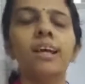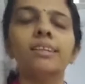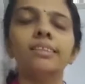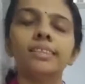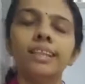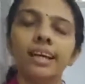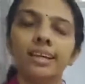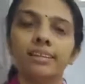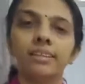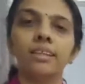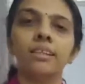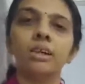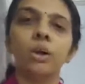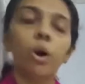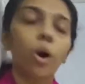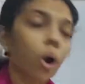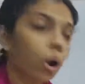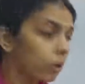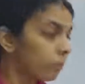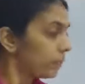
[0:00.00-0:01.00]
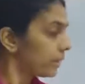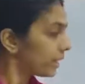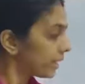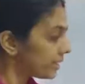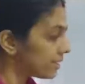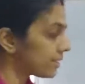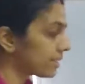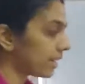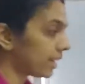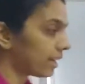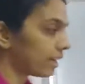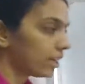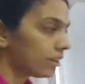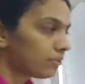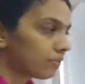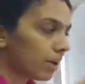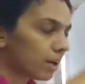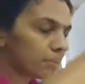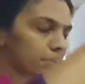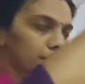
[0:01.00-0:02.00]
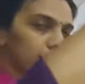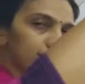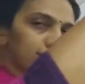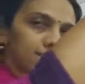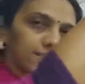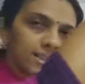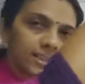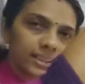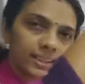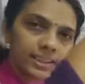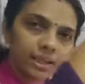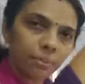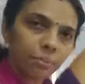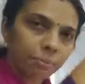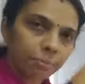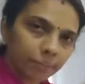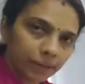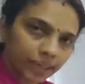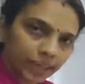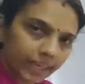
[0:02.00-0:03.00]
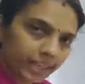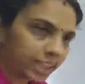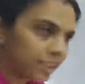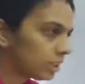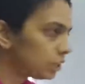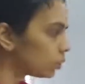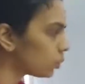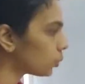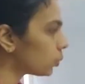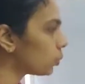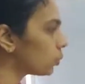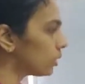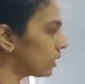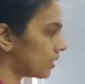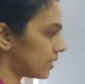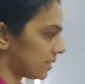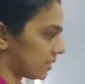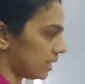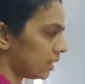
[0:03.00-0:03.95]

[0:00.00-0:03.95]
Then, or we can say, if I am considering a plane through this,